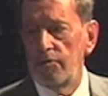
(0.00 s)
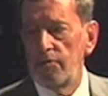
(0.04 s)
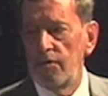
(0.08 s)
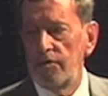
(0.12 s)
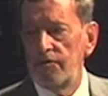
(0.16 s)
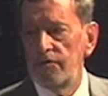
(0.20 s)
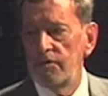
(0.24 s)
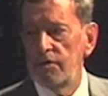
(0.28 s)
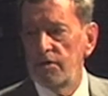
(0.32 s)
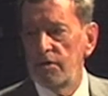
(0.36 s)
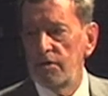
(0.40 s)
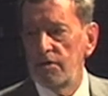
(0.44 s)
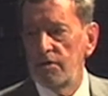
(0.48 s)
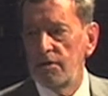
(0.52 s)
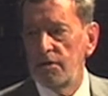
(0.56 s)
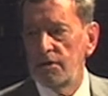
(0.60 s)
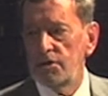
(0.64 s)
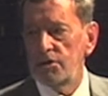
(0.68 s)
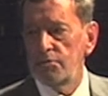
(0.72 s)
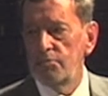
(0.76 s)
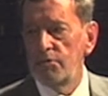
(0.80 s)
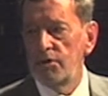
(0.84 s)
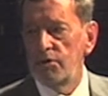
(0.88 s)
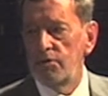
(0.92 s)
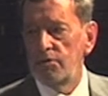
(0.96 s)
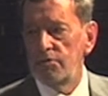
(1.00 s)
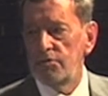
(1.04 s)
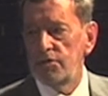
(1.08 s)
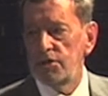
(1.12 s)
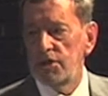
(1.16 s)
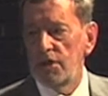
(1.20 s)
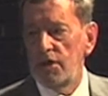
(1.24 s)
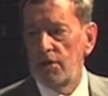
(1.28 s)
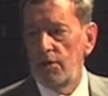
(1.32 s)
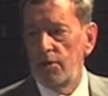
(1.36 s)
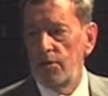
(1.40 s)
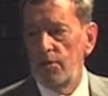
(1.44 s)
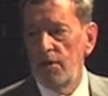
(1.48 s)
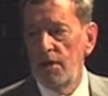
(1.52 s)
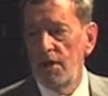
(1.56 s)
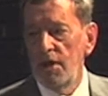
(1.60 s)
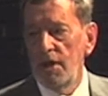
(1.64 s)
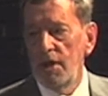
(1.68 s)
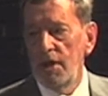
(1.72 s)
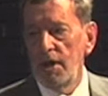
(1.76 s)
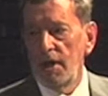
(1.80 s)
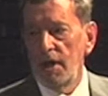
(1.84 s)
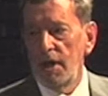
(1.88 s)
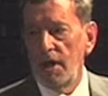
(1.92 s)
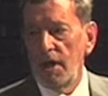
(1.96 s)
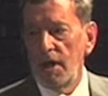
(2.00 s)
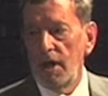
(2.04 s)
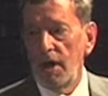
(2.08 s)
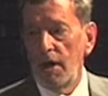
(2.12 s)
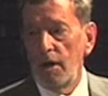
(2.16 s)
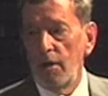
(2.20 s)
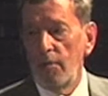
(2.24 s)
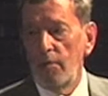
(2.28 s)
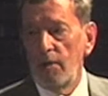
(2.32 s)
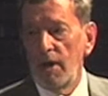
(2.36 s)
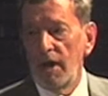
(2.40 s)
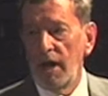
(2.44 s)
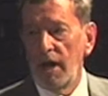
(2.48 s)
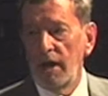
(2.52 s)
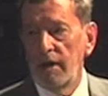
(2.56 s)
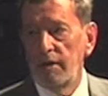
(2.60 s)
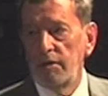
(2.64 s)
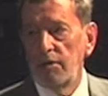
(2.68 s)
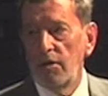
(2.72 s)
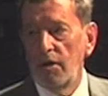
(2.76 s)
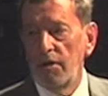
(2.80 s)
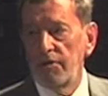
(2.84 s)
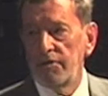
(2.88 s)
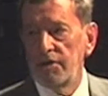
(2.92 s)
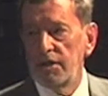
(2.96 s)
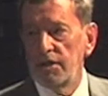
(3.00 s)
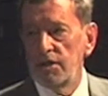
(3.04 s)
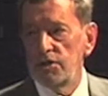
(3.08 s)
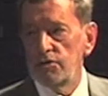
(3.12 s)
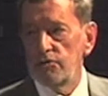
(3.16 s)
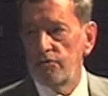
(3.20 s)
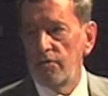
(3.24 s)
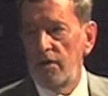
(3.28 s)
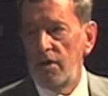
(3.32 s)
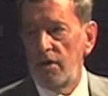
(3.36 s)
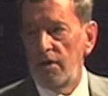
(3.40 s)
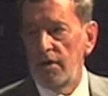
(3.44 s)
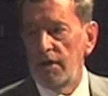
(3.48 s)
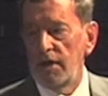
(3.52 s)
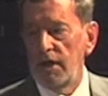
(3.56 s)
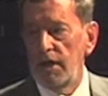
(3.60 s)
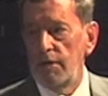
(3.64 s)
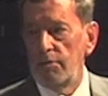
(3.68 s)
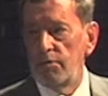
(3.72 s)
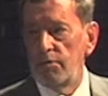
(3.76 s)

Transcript: rough and the smooth. So when I'd got things wrong, he